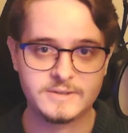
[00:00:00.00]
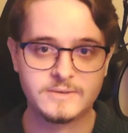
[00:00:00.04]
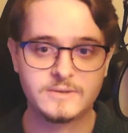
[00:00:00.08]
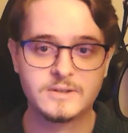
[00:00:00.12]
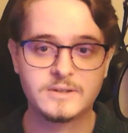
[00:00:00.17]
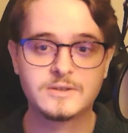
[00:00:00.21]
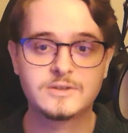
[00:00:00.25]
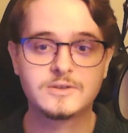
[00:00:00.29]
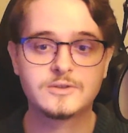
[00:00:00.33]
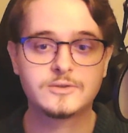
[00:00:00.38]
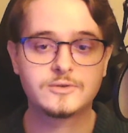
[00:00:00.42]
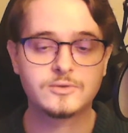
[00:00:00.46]
The
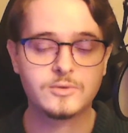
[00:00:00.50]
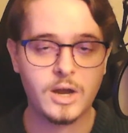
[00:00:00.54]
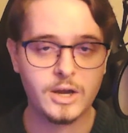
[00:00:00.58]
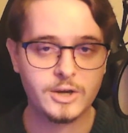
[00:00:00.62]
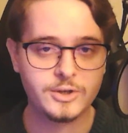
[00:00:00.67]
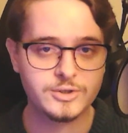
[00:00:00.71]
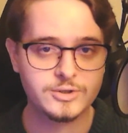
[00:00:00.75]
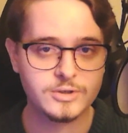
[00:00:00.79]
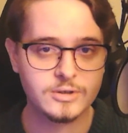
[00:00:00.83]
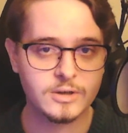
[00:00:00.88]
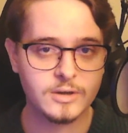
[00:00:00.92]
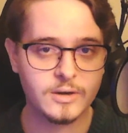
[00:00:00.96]

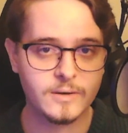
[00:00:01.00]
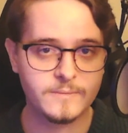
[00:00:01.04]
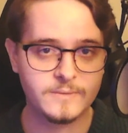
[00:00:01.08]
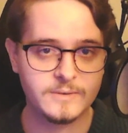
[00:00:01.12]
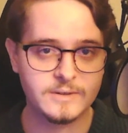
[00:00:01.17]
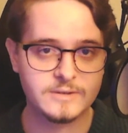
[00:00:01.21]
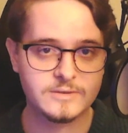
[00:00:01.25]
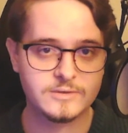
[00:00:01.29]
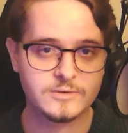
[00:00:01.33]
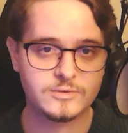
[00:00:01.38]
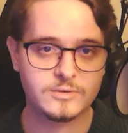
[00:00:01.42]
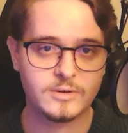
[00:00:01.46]
structure of
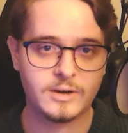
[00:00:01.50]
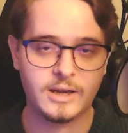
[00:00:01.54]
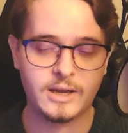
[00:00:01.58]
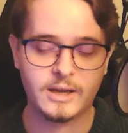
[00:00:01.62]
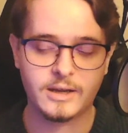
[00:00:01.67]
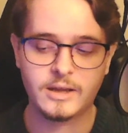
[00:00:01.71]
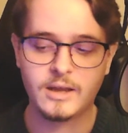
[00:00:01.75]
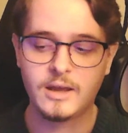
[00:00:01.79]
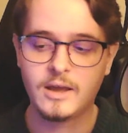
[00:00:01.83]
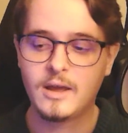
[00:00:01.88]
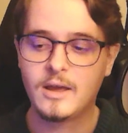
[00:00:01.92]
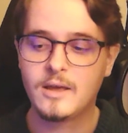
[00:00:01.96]
this track,